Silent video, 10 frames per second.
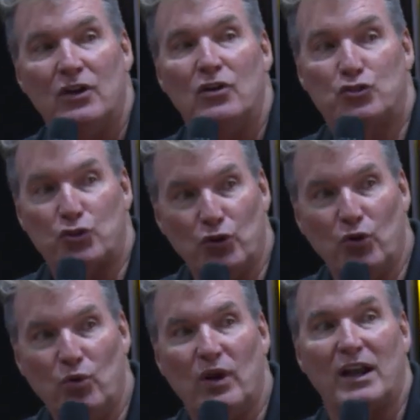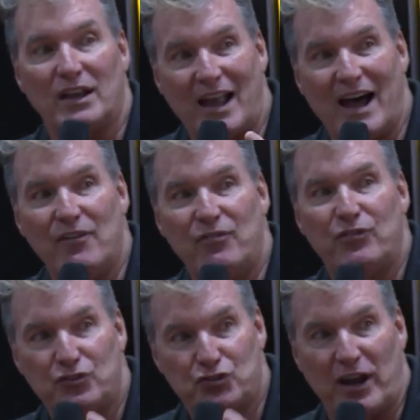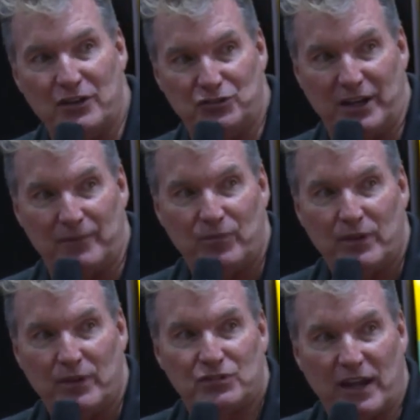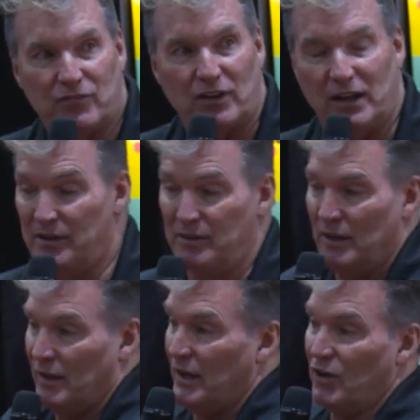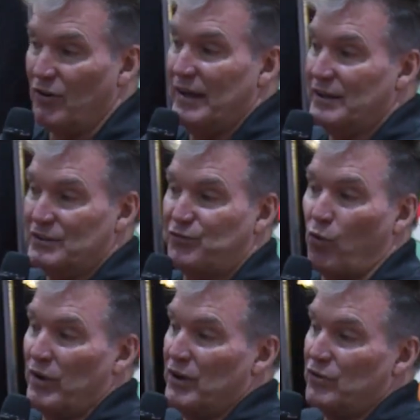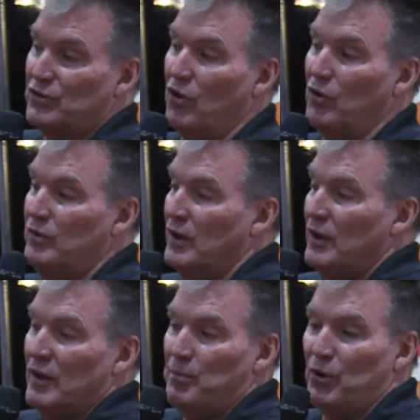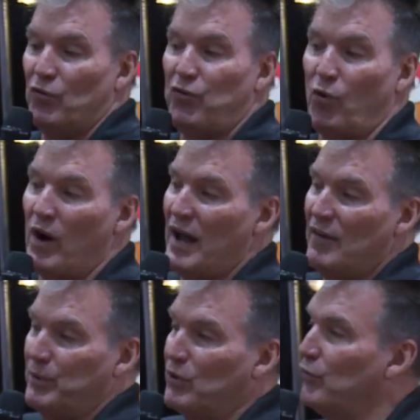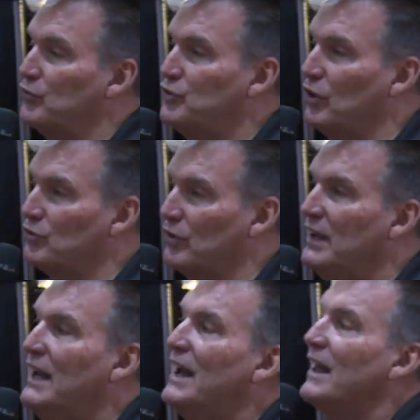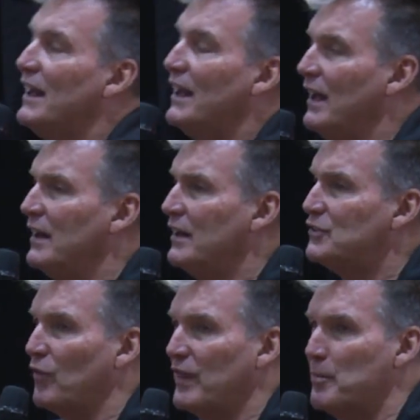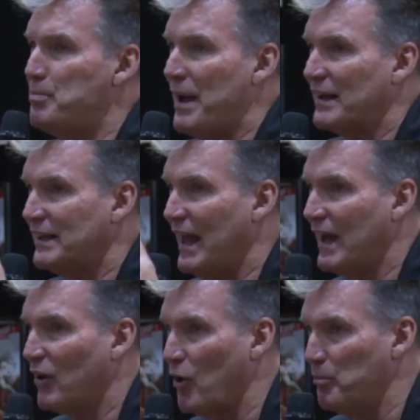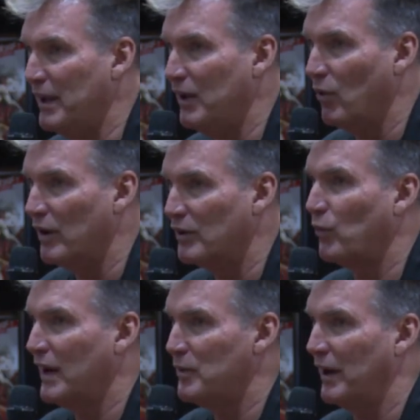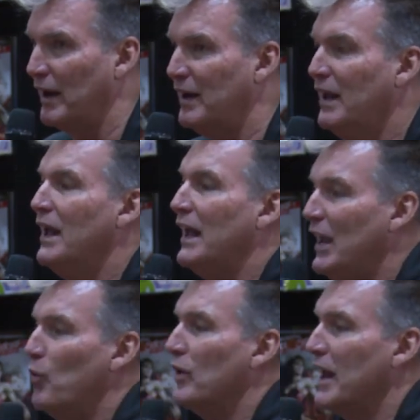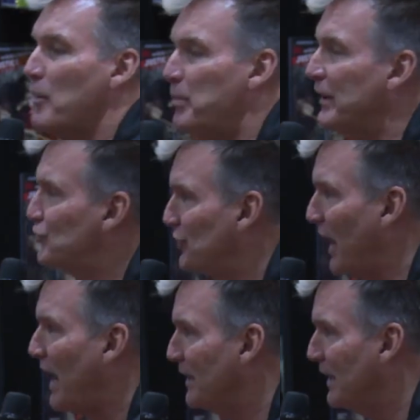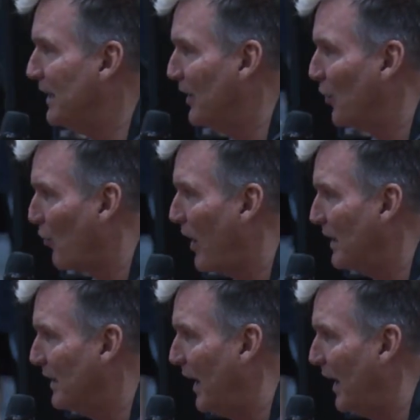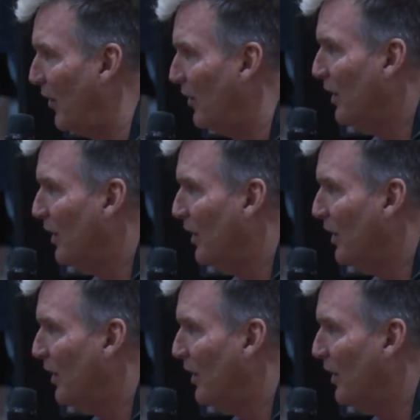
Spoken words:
to life-changing. And here he is, 40 years old, beautiful wife, beautiful children. And so the impact it had on me was, wait a minute, he would not be standing here right now